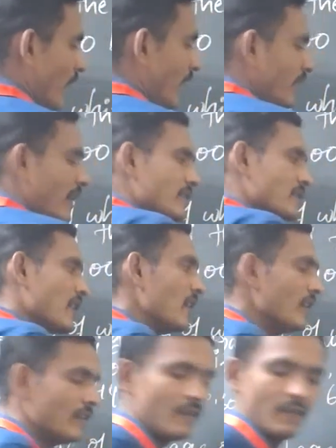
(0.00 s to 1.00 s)
5 8s
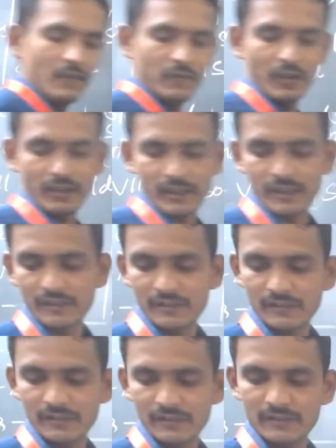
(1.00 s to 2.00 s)
are
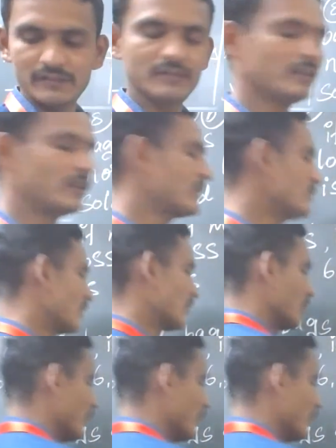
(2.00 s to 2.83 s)
40. Yes or